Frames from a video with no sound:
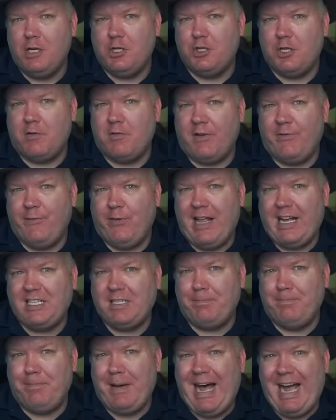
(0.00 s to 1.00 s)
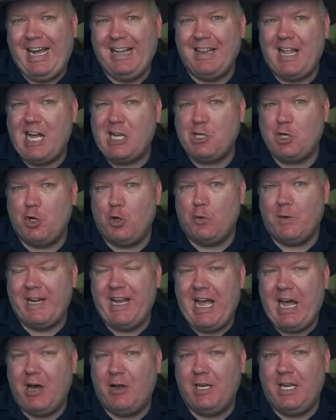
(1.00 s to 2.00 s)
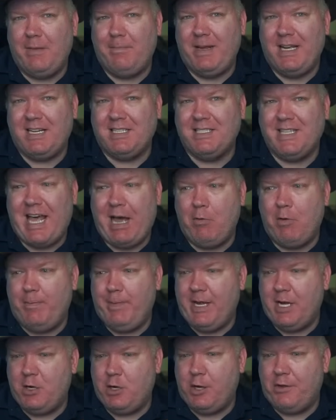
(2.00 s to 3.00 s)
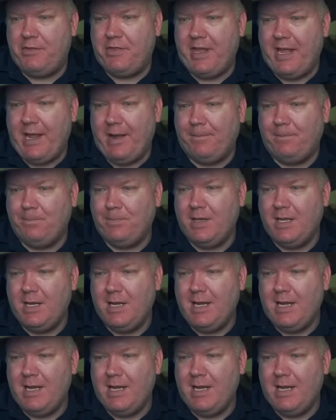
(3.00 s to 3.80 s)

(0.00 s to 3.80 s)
should reflect biological reality because that would be a good thing.